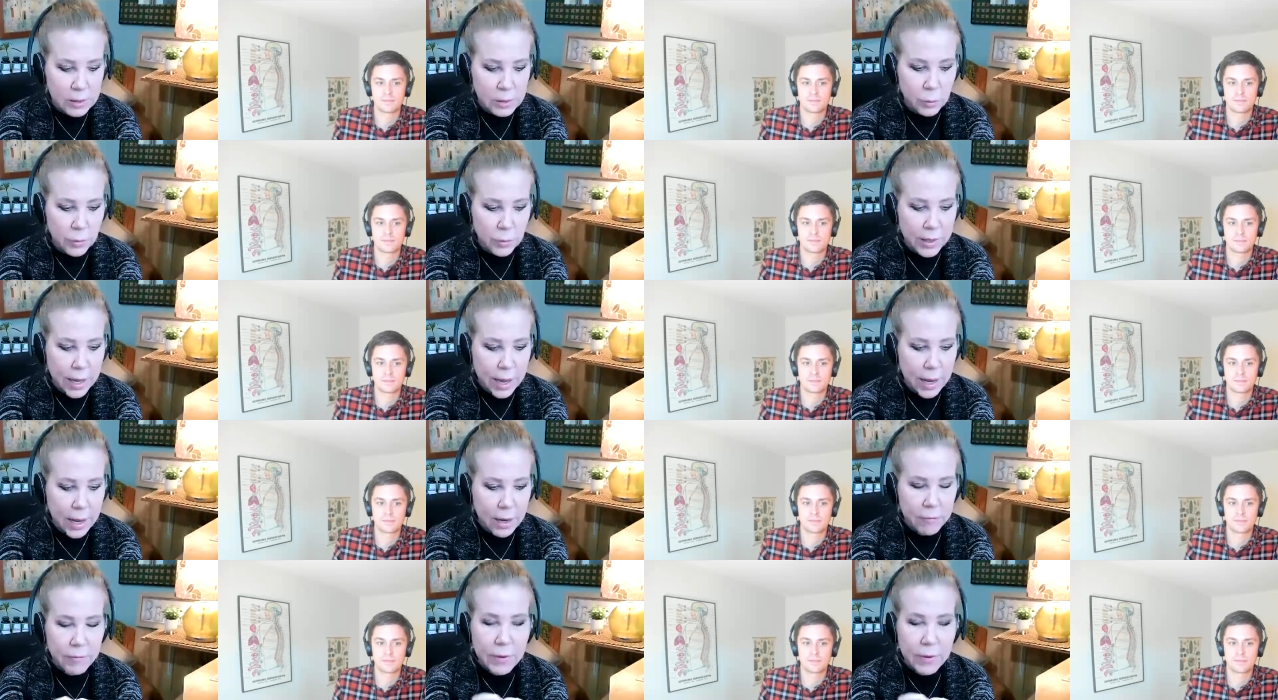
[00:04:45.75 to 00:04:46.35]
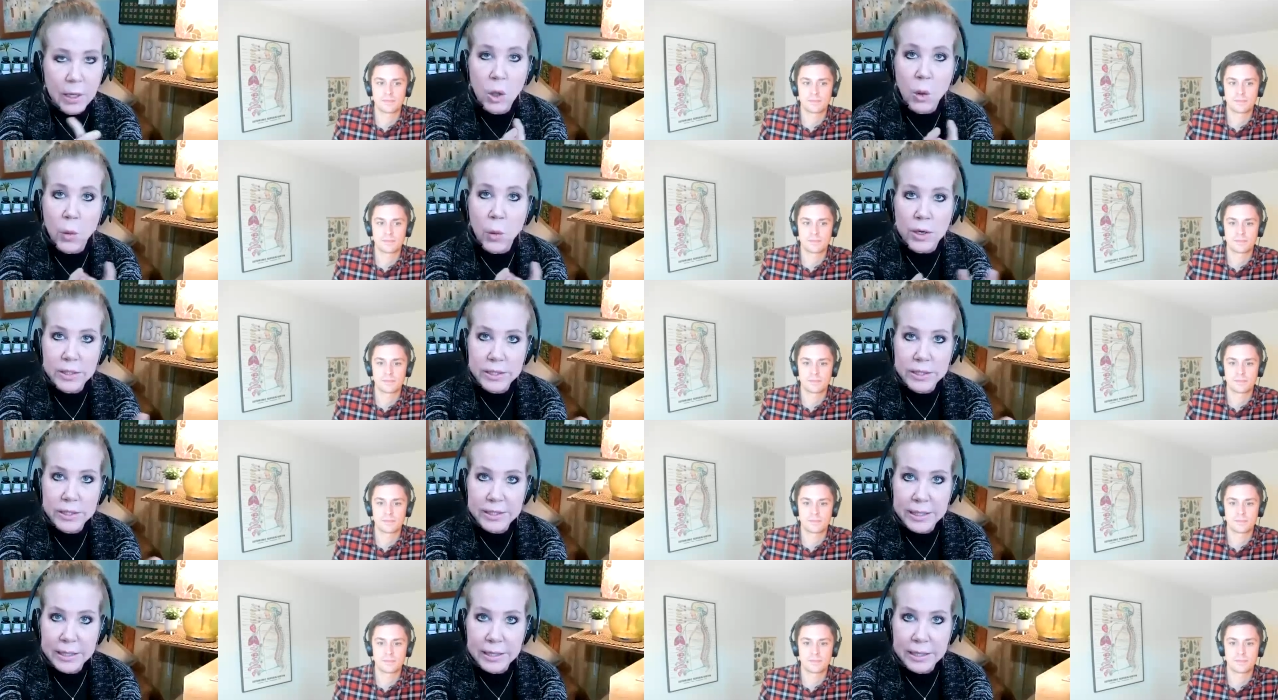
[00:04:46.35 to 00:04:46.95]
Speaker 1: We have a
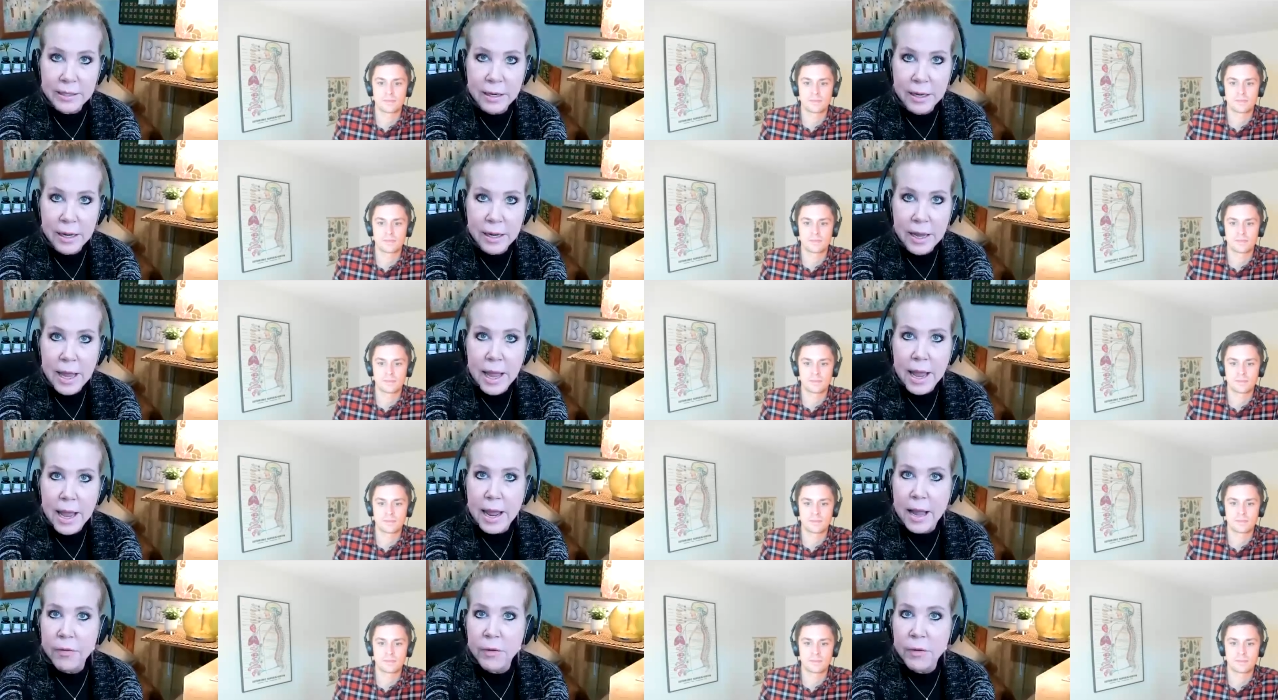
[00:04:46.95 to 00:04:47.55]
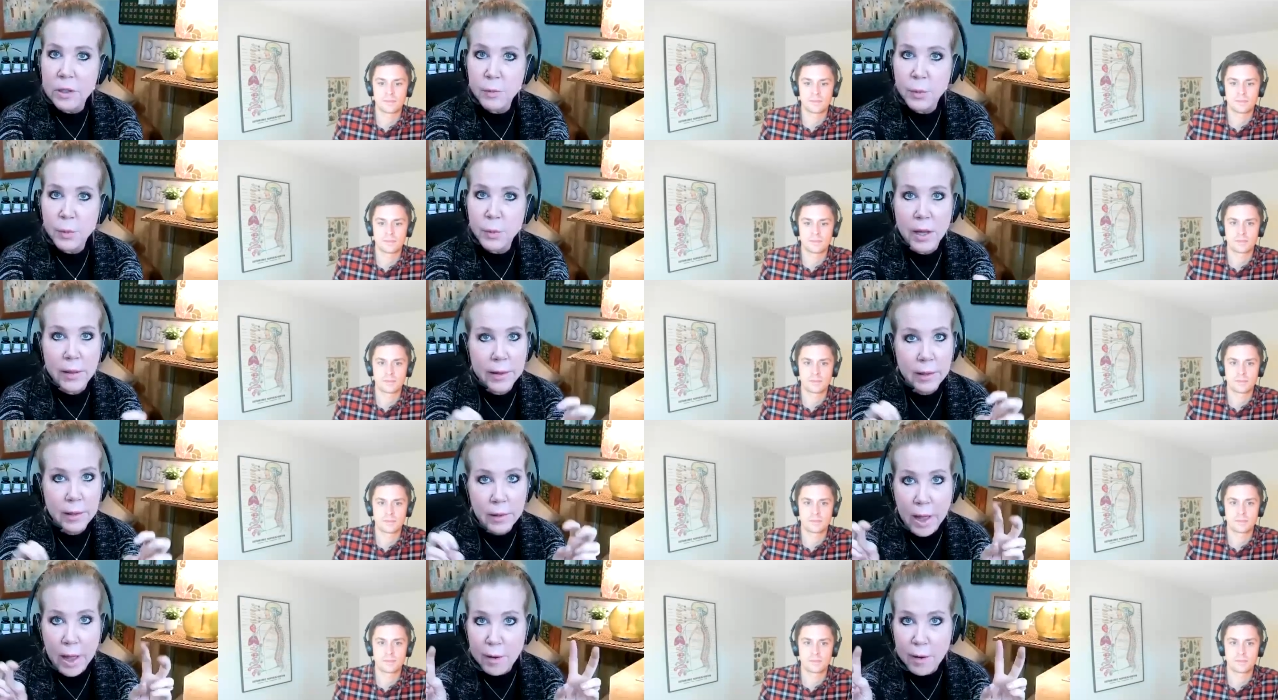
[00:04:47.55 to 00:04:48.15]
quercetin, and there's probably a
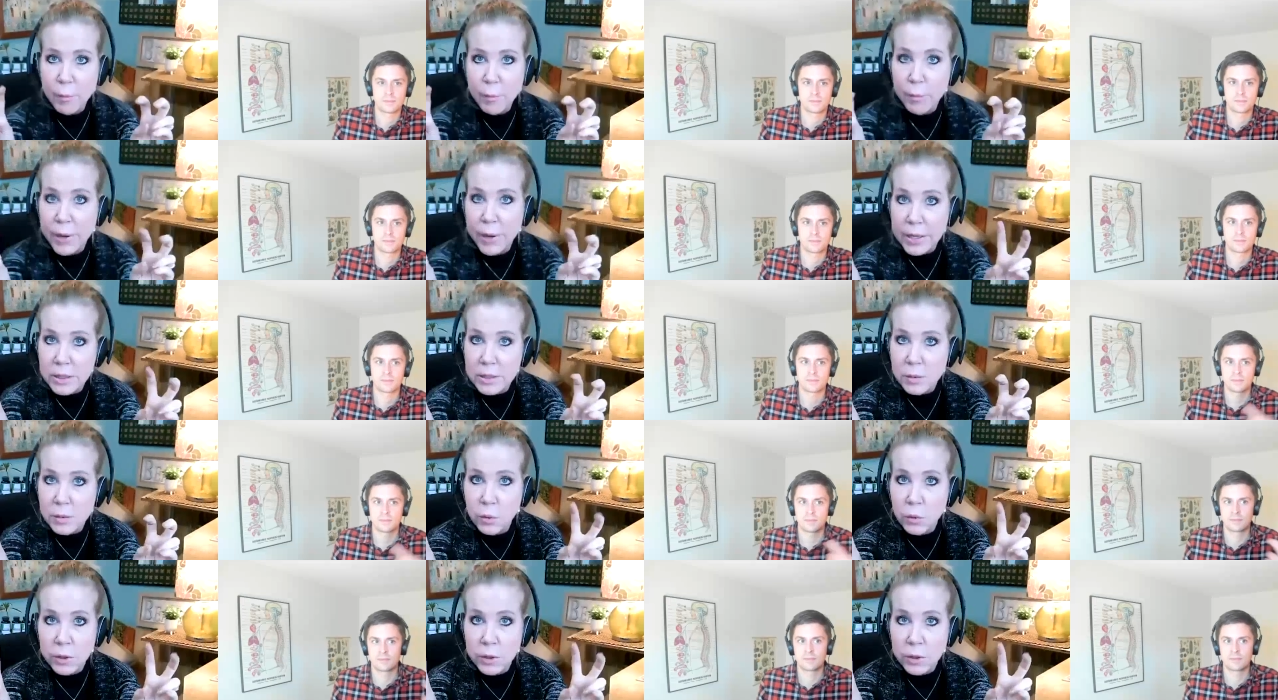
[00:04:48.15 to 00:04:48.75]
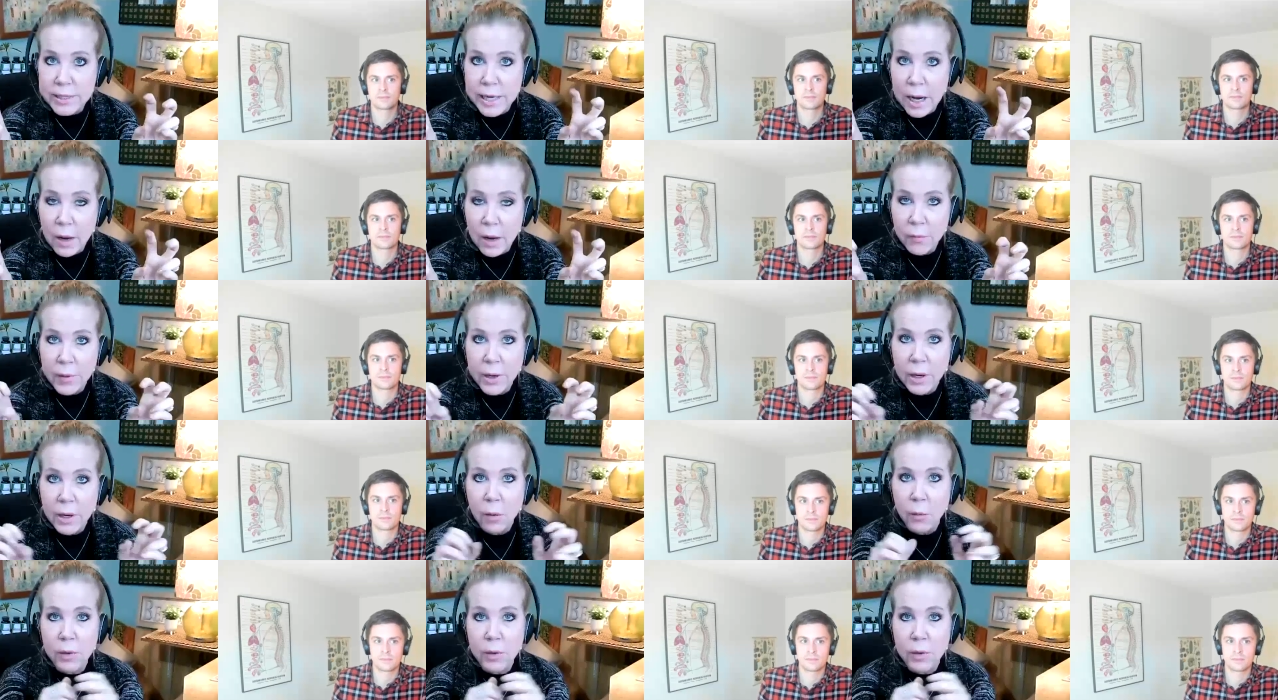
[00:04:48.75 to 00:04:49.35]
lot of buzzwords out
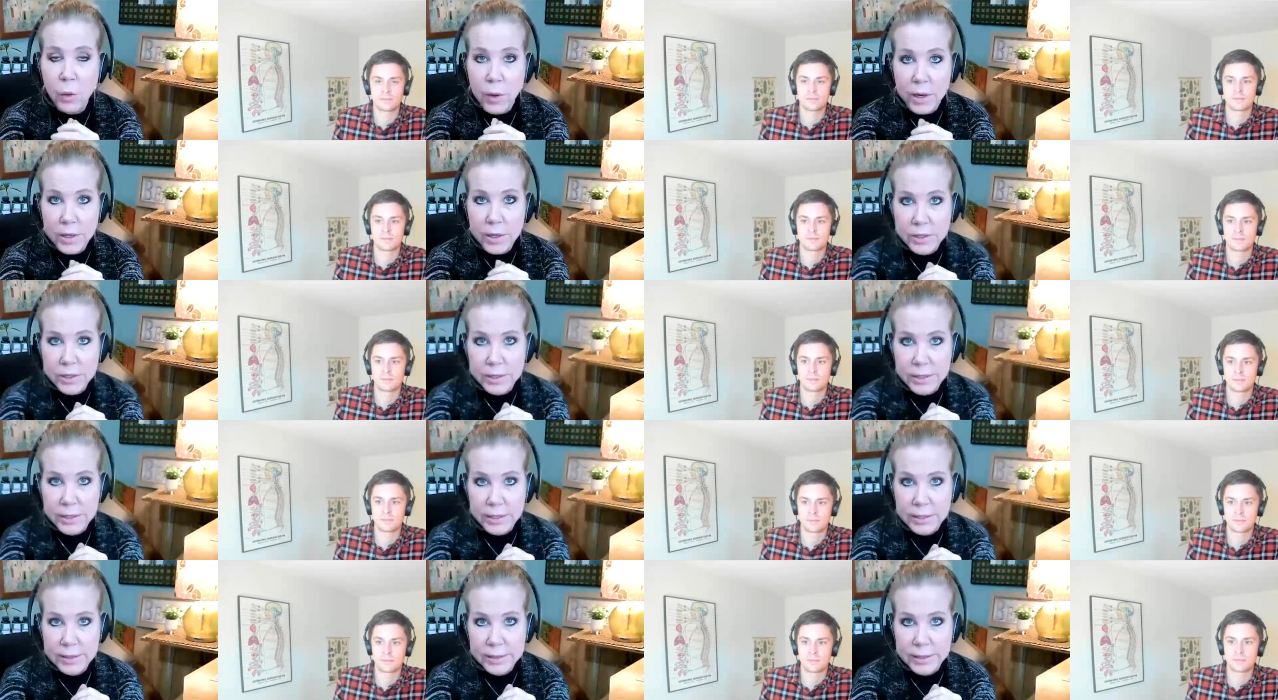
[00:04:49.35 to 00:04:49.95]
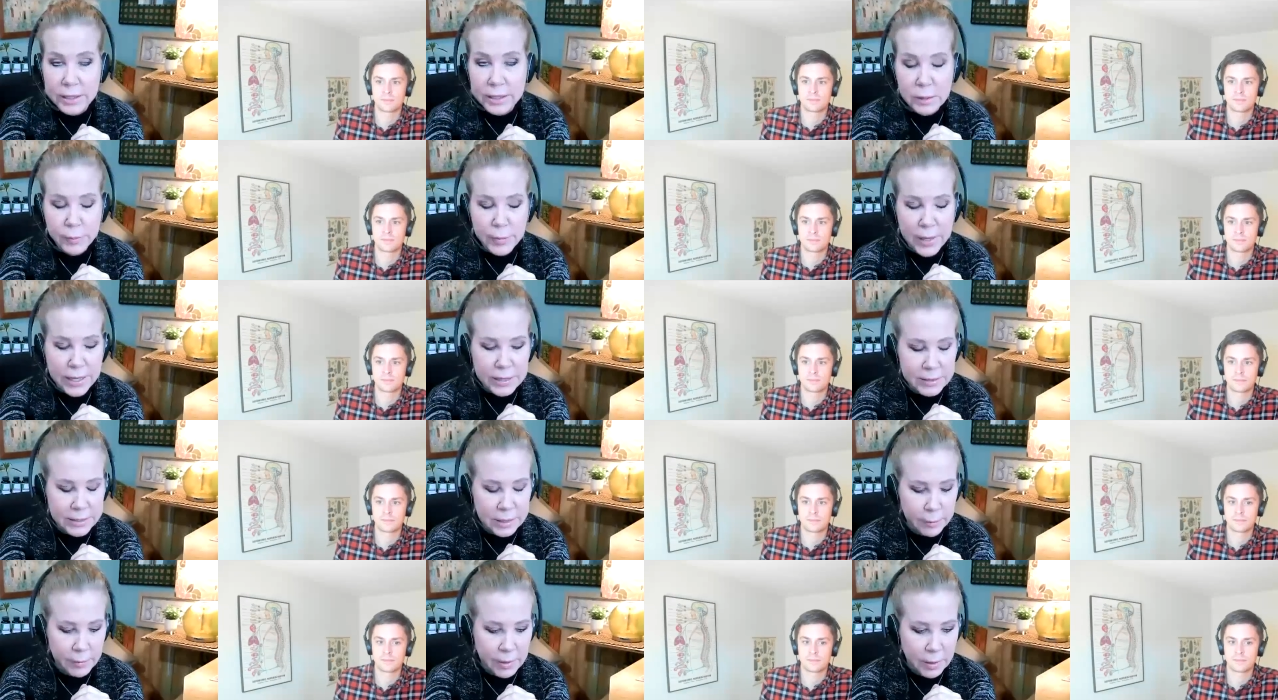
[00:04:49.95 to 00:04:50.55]
there with quercetin since
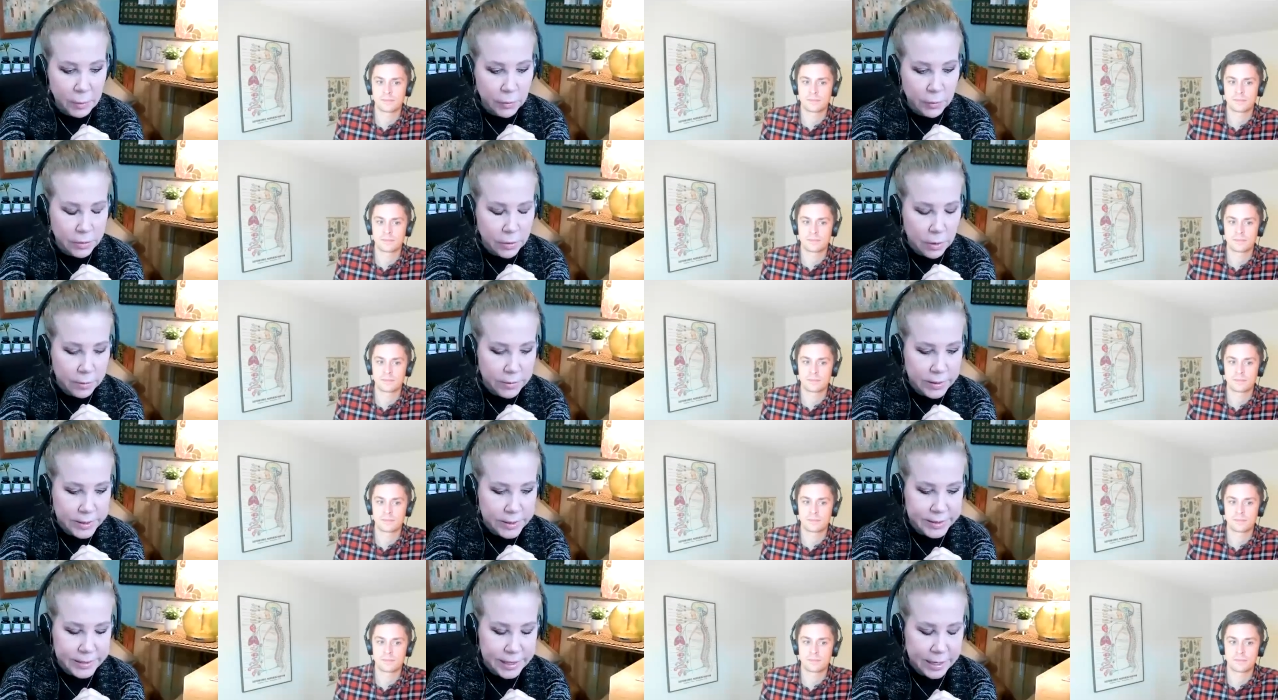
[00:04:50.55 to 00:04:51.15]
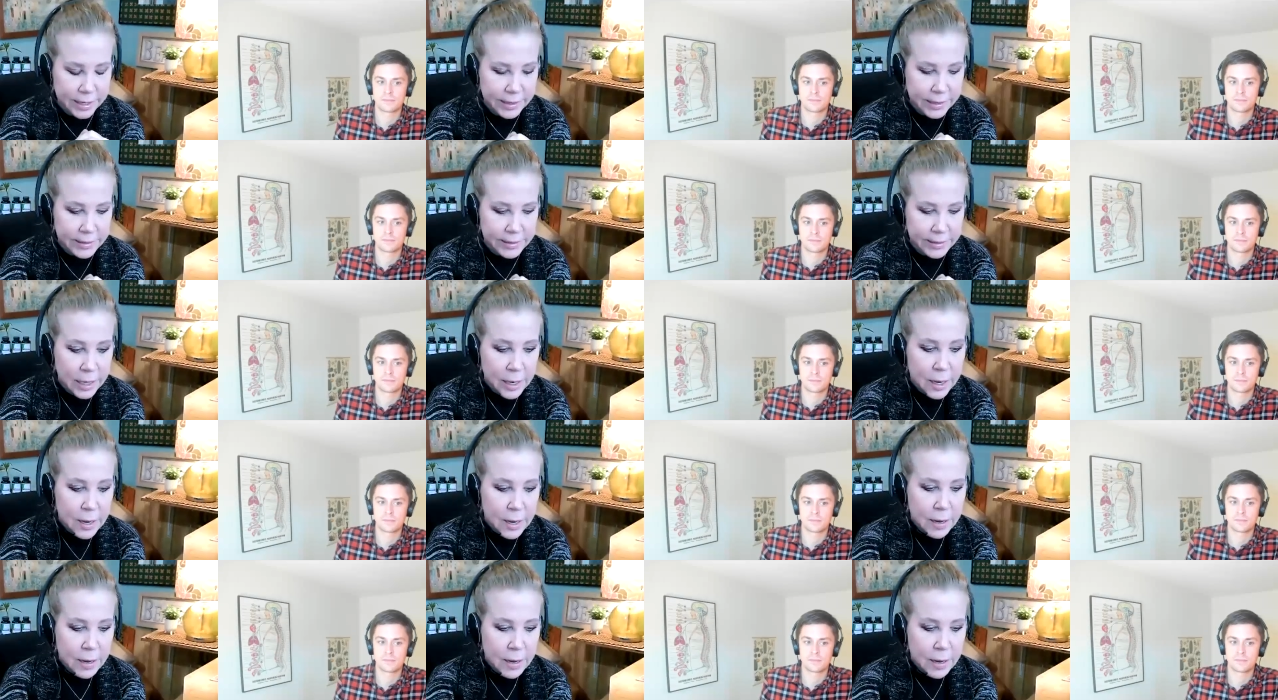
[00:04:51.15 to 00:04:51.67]
pandemic with all the studies,